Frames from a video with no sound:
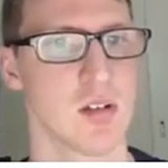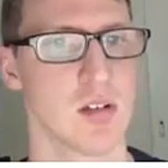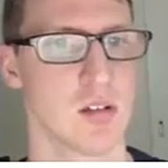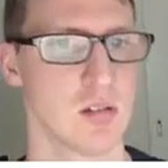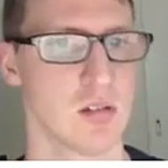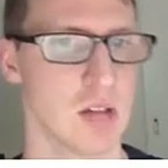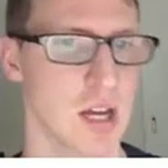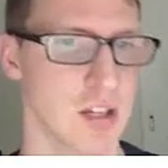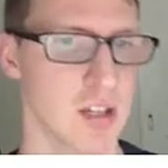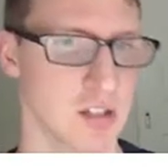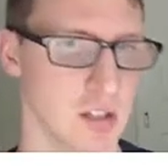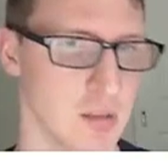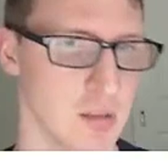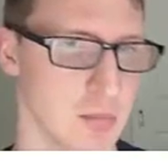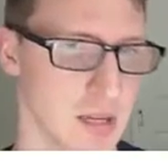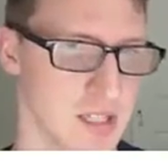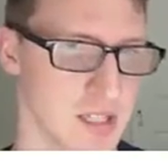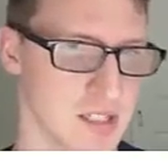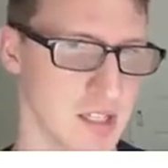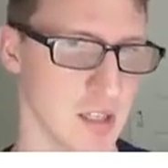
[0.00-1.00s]
under the
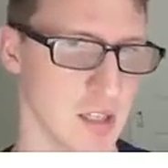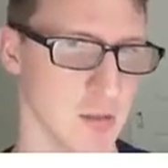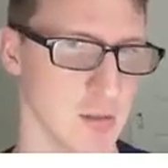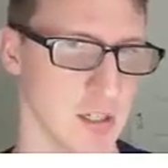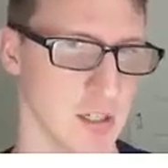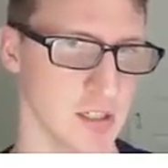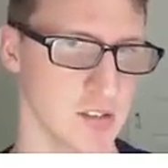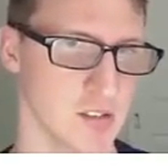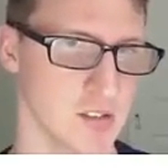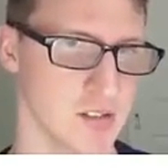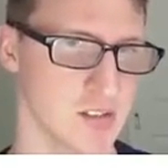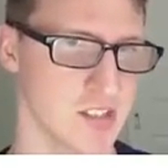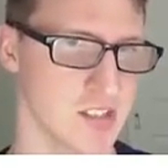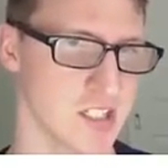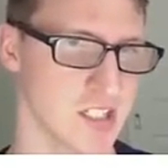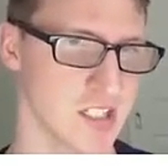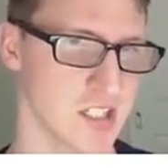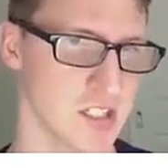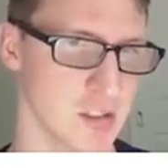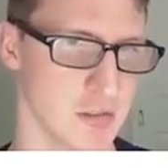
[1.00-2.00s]
bestseller rank.
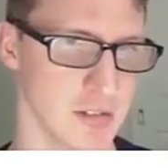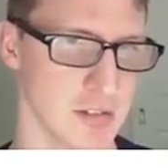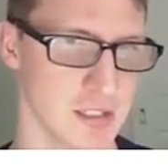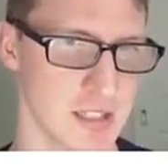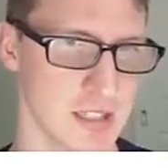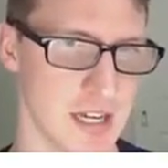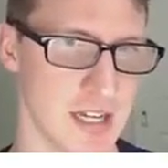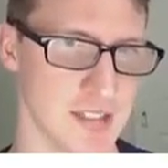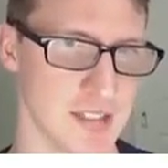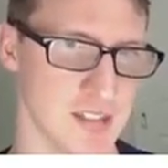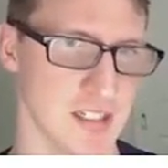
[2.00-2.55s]
63,000.